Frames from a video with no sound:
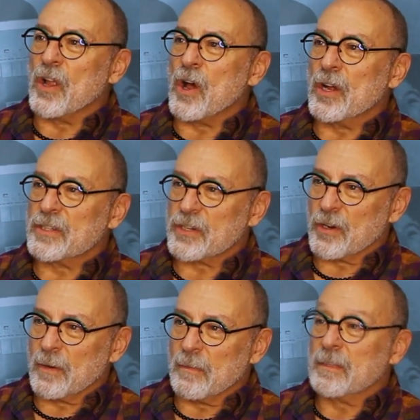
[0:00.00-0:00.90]
long
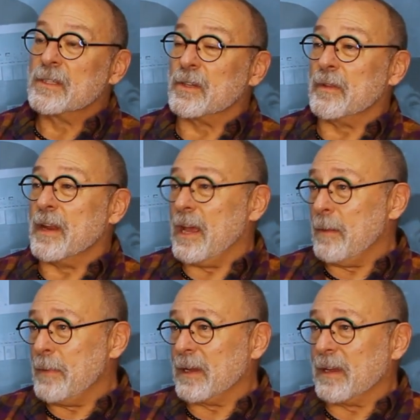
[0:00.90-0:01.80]
term so that
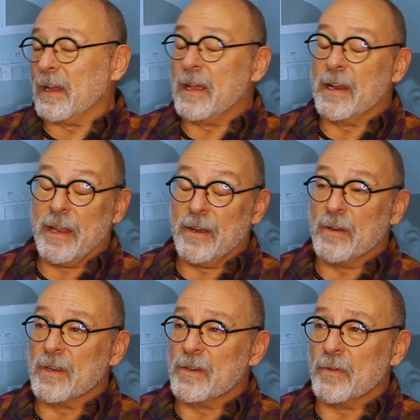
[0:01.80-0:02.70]
Epic can
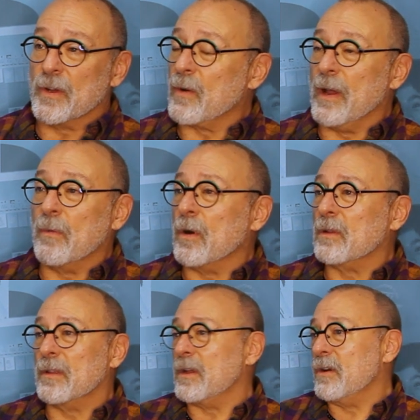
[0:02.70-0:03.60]
continue to do the great
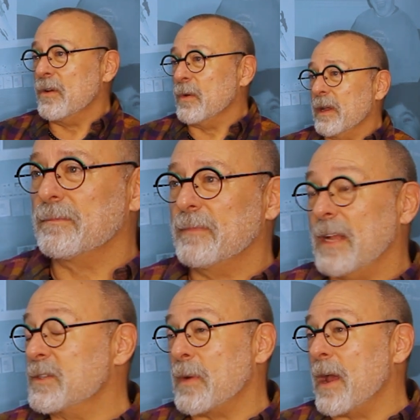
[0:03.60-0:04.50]
work that they're doing.
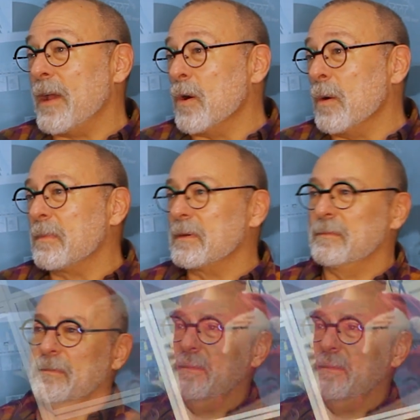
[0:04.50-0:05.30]
That's what I hope.